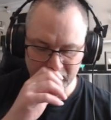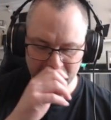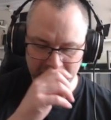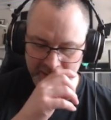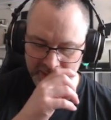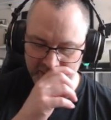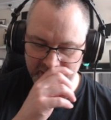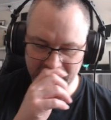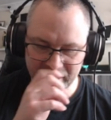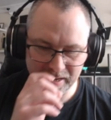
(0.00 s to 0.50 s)

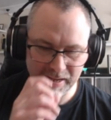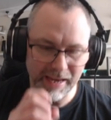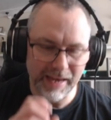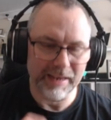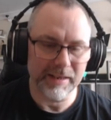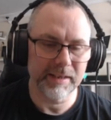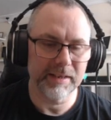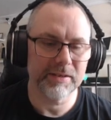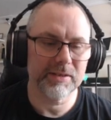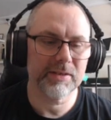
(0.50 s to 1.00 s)
Uh,
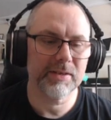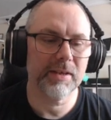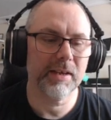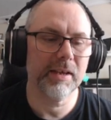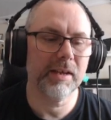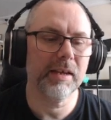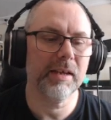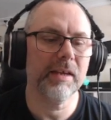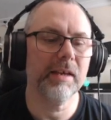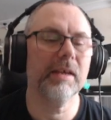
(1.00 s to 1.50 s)
and it's
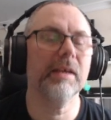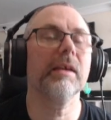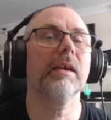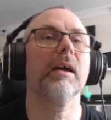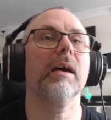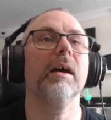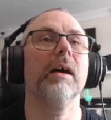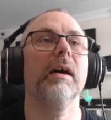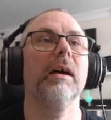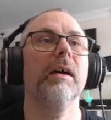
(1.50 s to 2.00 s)
the
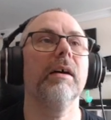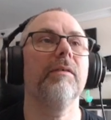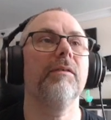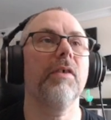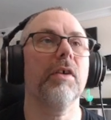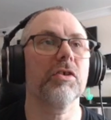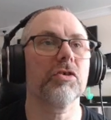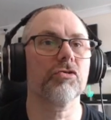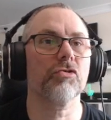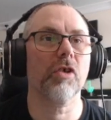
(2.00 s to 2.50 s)
uh,
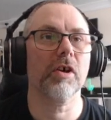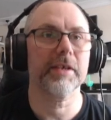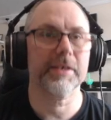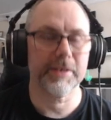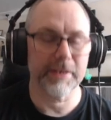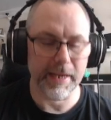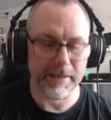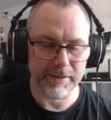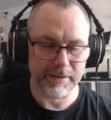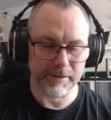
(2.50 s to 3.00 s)
first try
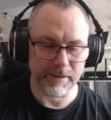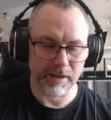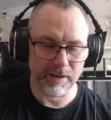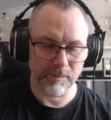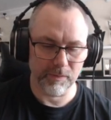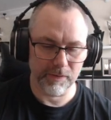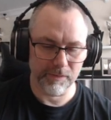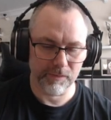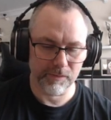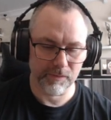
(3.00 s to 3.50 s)
Saturday
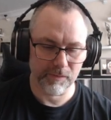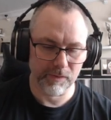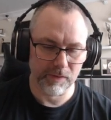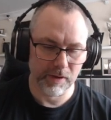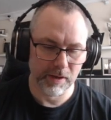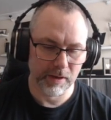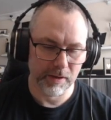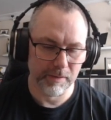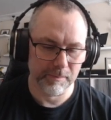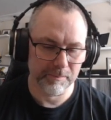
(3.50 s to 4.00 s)
we've
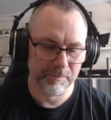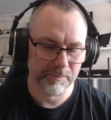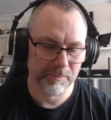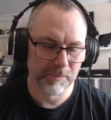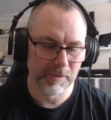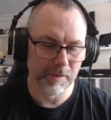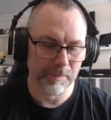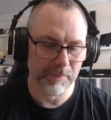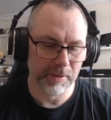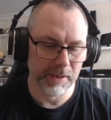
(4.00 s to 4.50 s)
um,
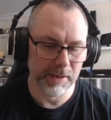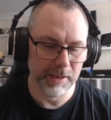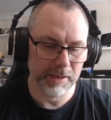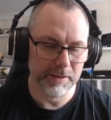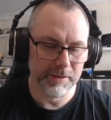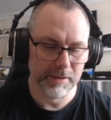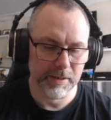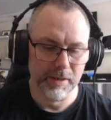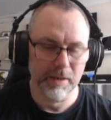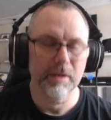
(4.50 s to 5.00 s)

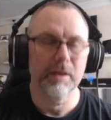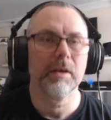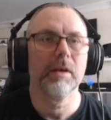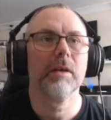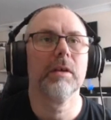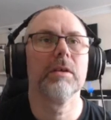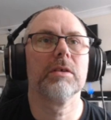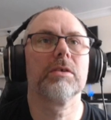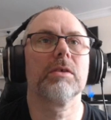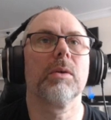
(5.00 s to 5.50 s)
completed.
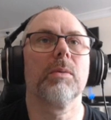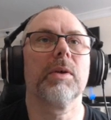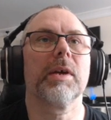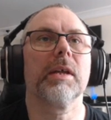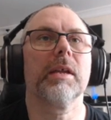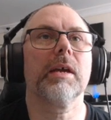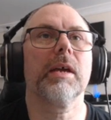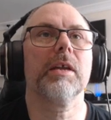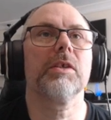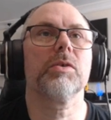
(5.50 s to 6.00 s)
So we're going
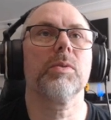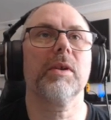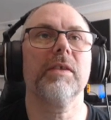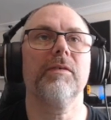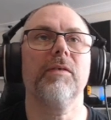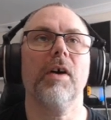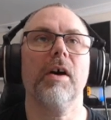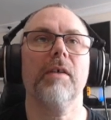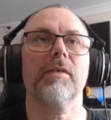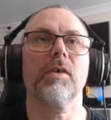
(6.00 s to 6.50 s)
to get
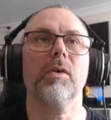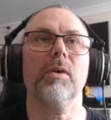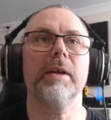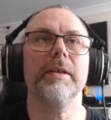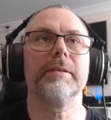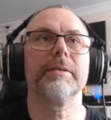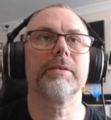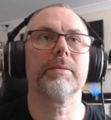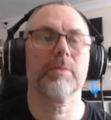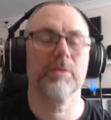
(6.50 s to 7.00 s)
twenty-five
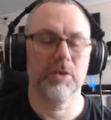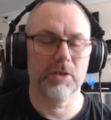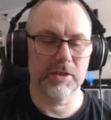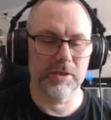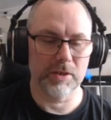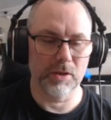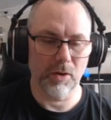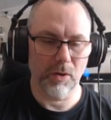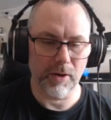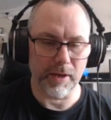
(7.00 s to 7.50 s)
coins, which is
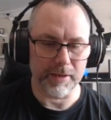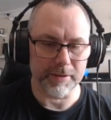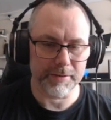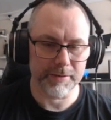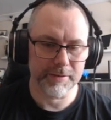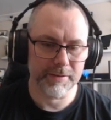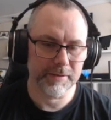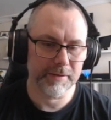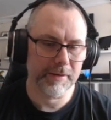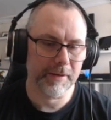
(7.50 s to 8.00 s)

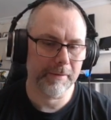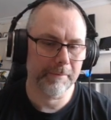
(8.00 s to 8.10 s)
nice.